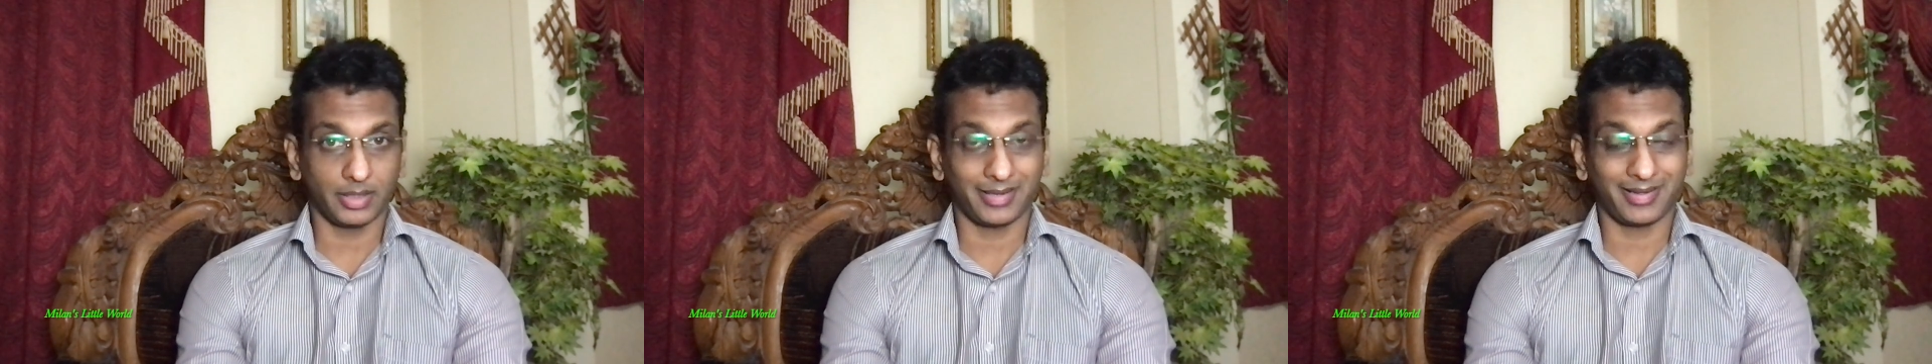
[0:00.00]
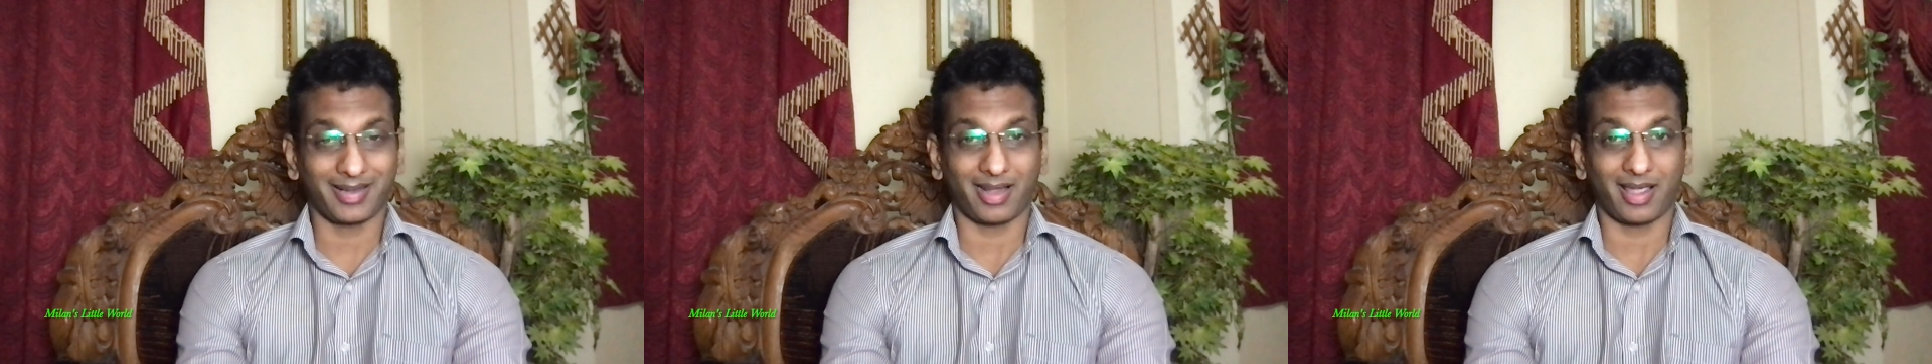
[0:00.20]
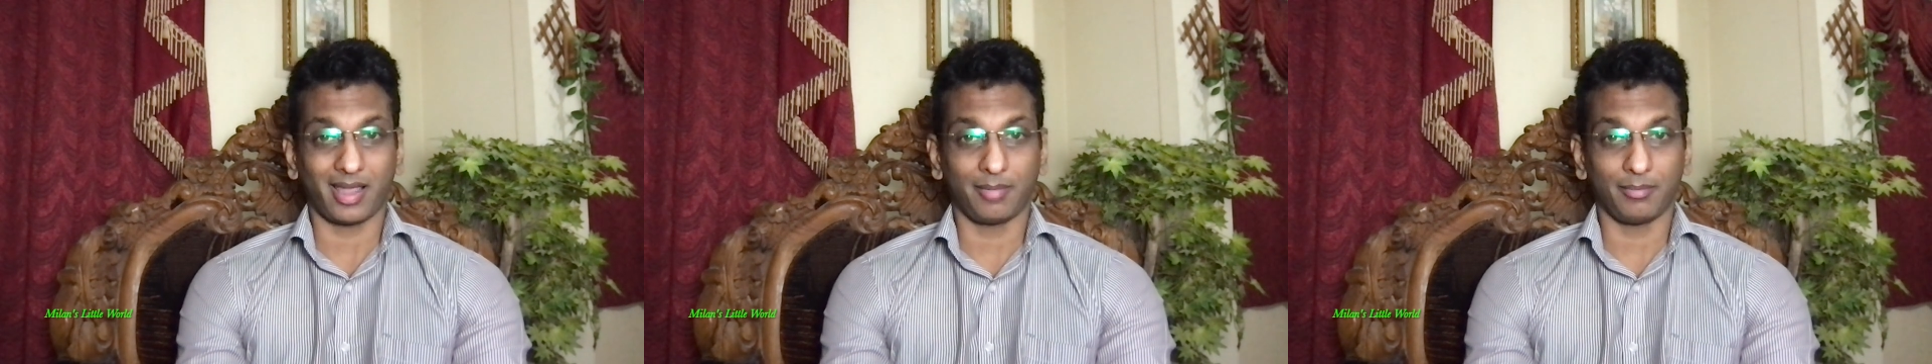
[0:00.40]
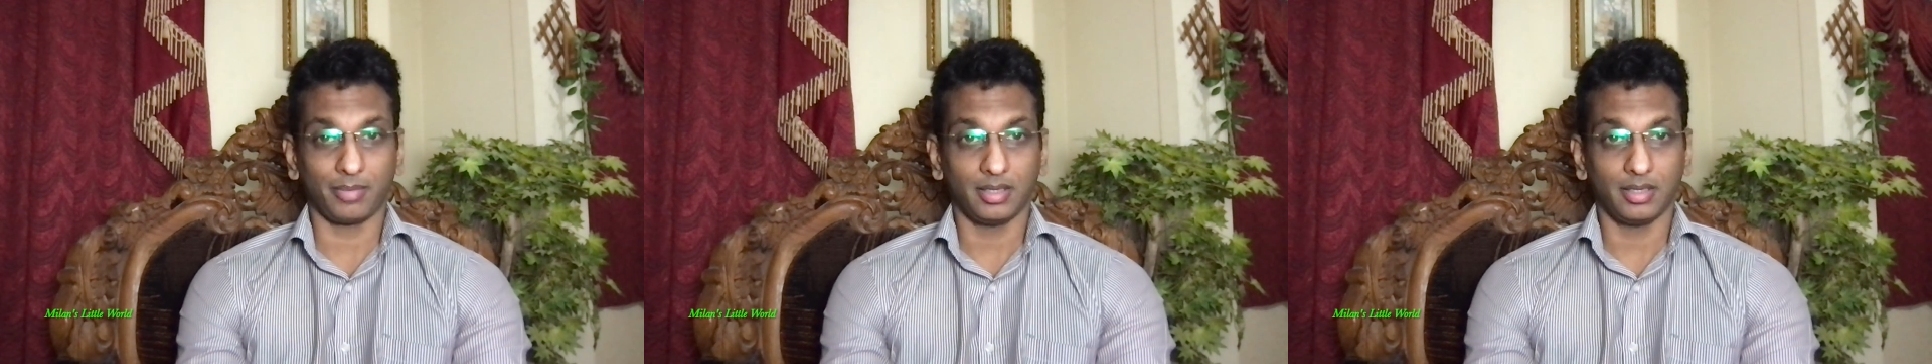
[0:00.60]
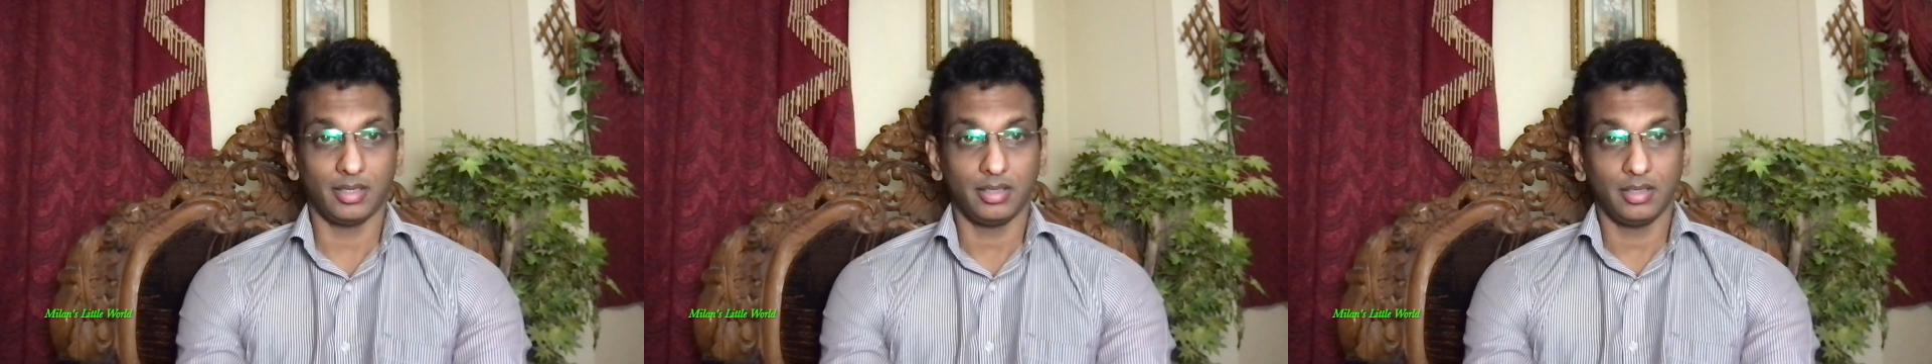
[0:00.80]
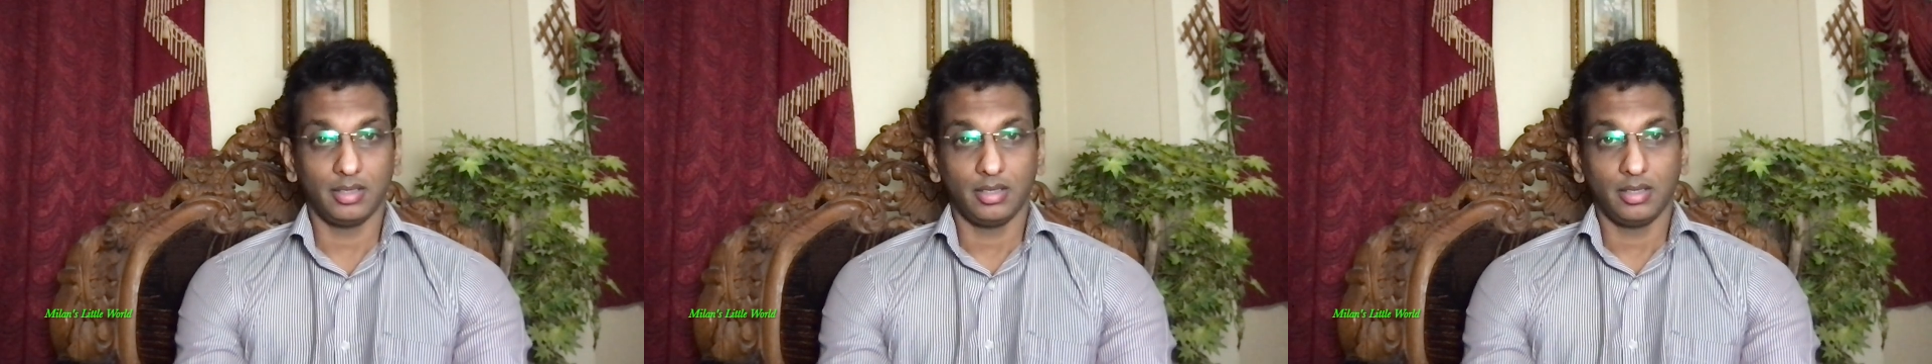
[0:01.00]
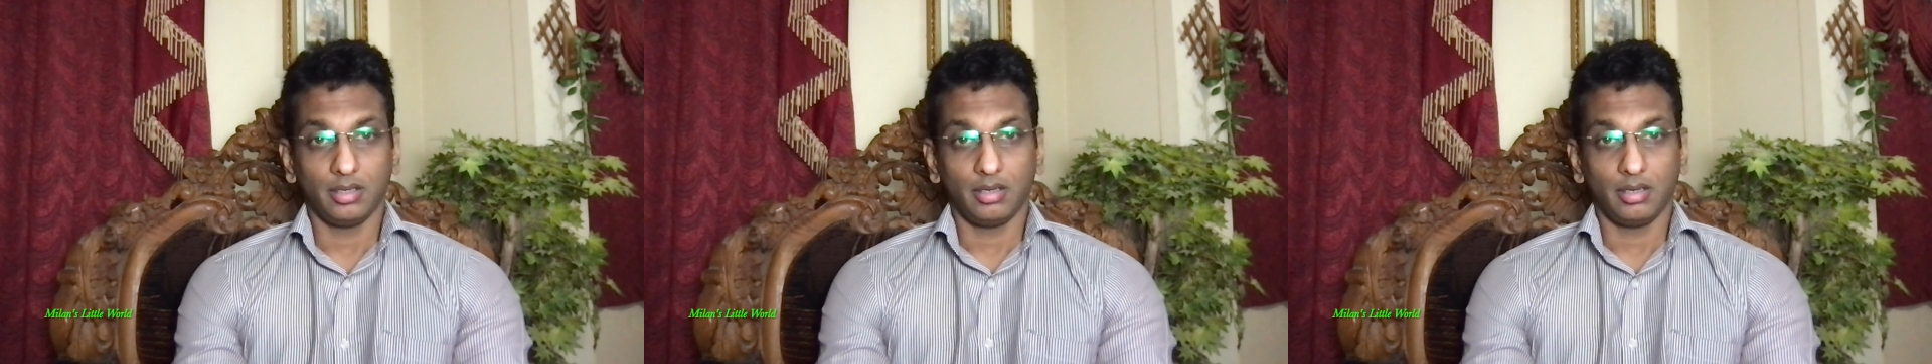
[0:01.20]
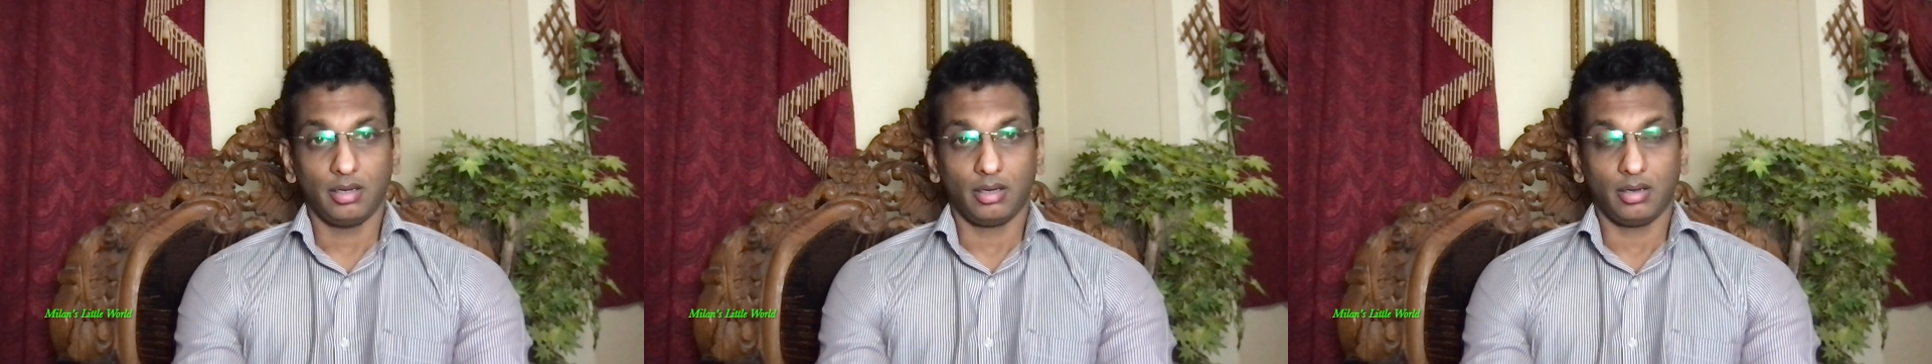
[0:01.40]
crab,
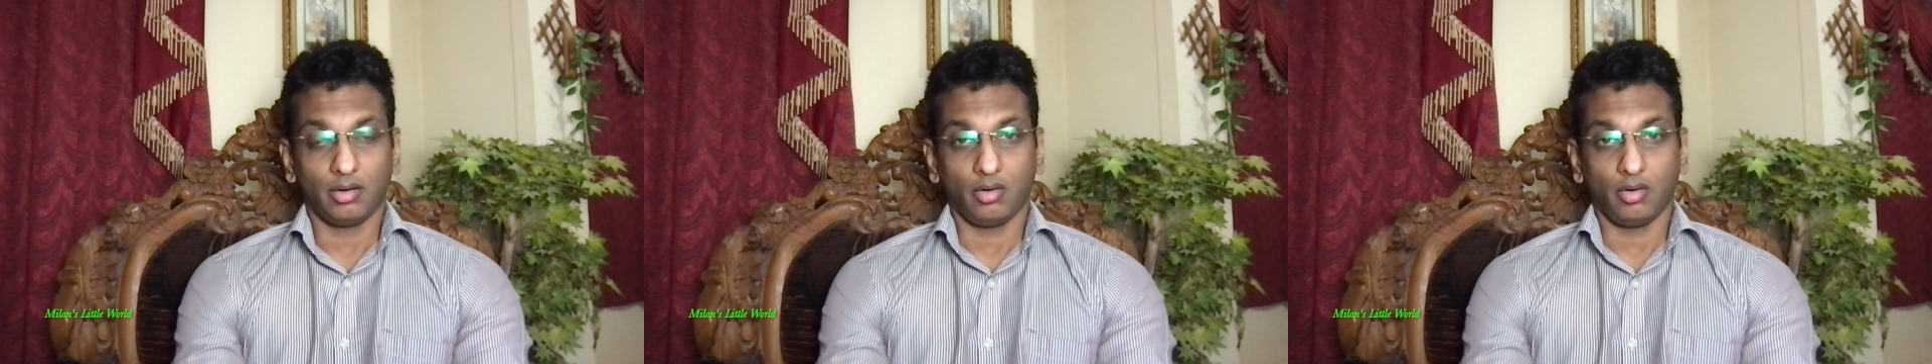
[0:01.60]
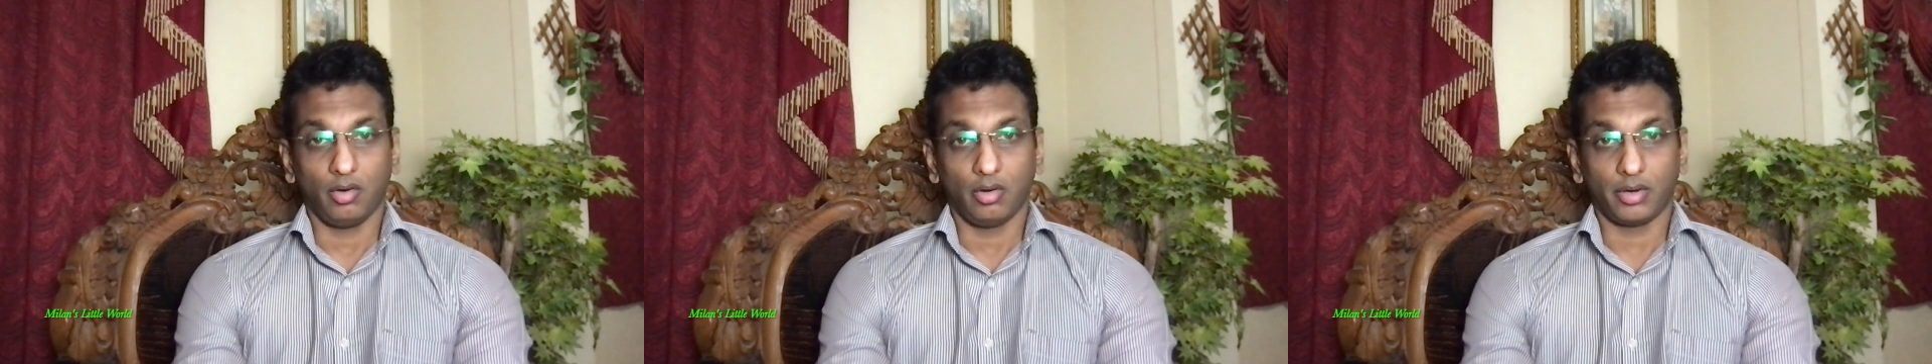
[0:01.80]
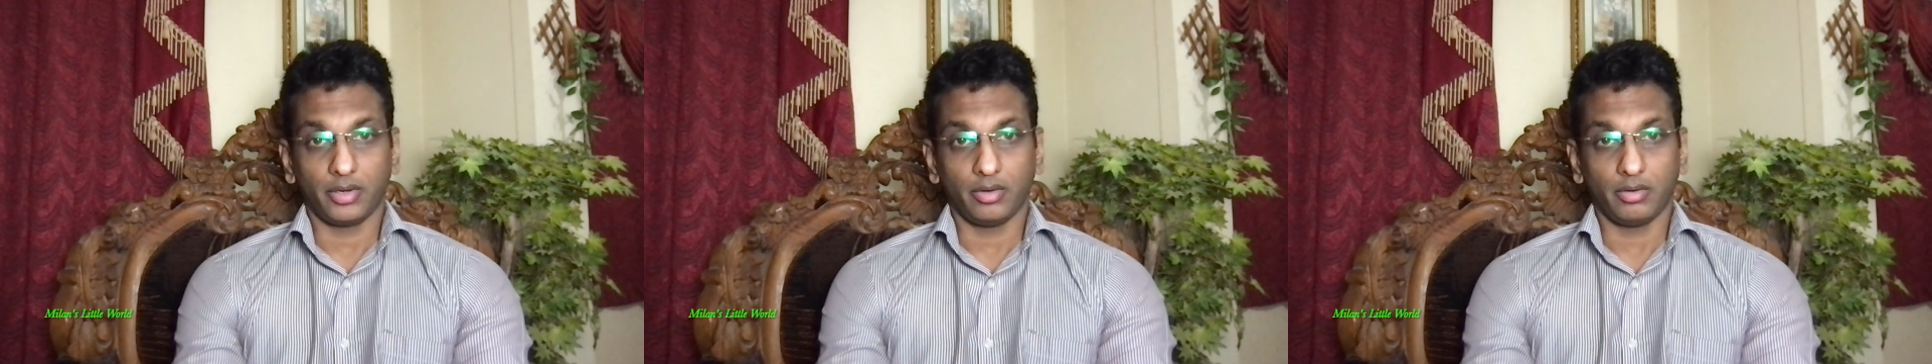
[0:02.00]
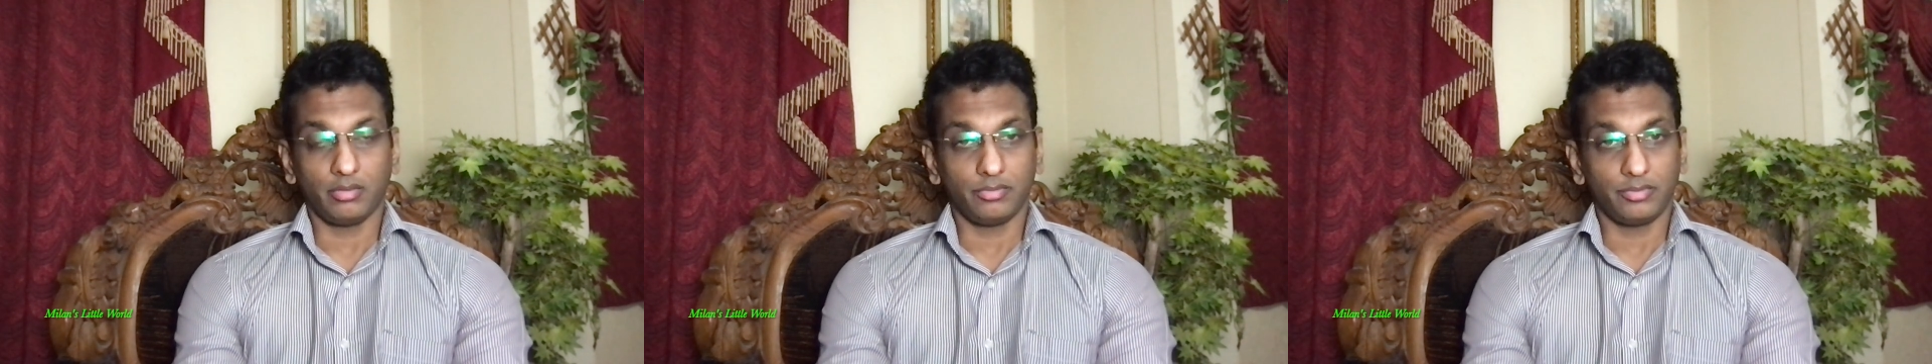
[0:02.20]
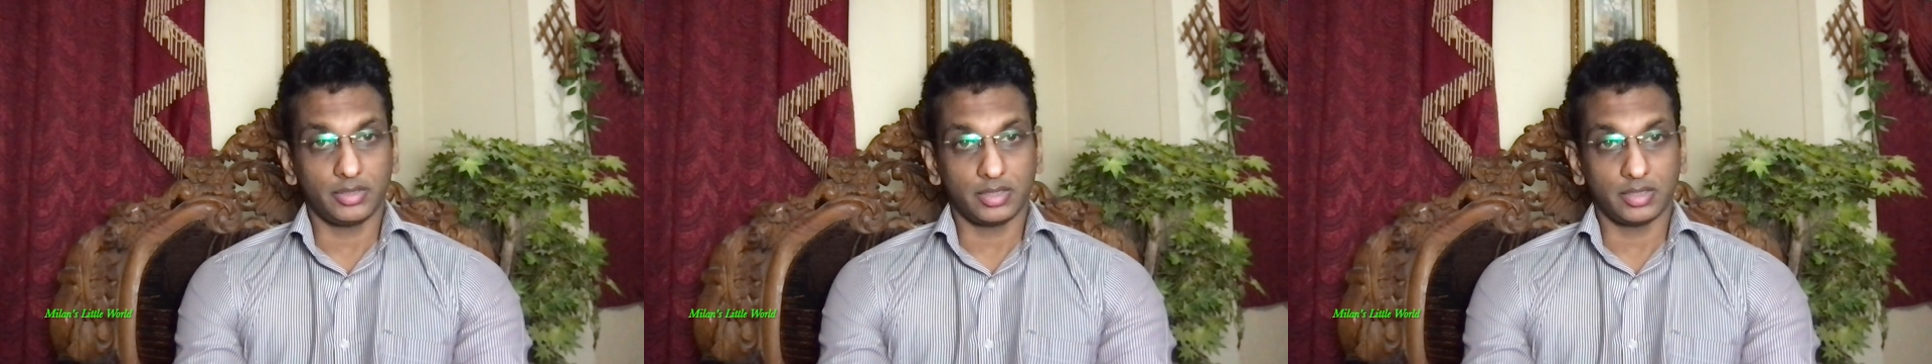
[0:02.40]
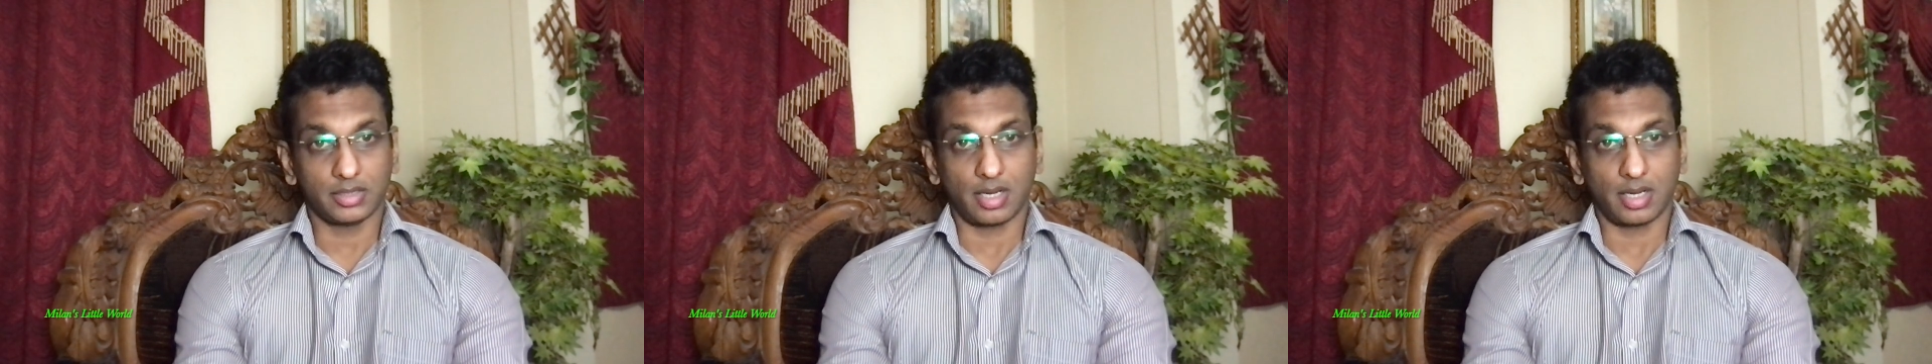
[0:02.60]
or fishes